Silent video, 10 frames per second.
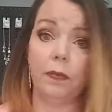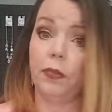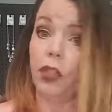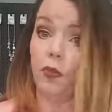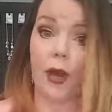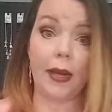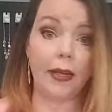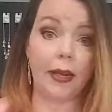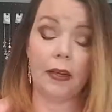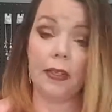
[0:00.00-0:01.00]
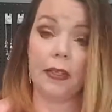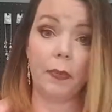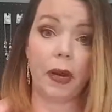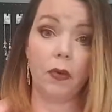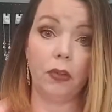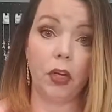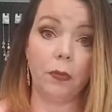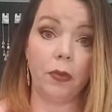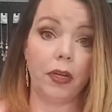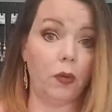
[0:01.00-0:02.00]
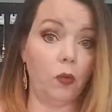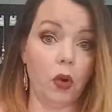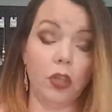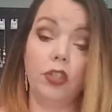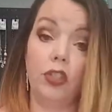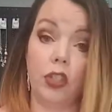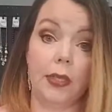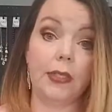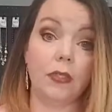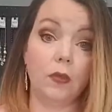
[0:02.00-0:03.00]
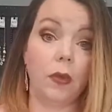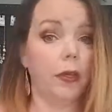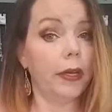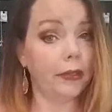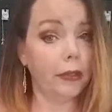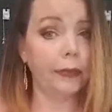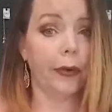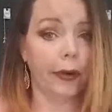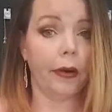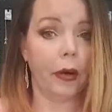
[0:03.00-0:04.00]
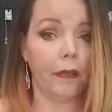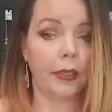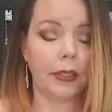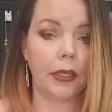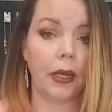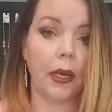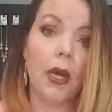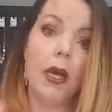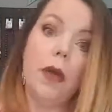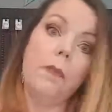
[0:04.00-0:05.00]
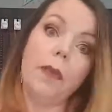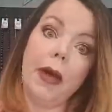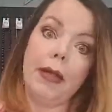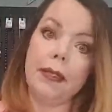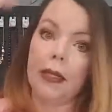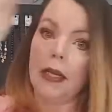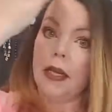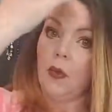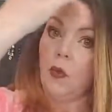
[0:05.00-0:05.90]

Just write it down in a spiral notebook. It works just as well. You can't sort it, obviously, but it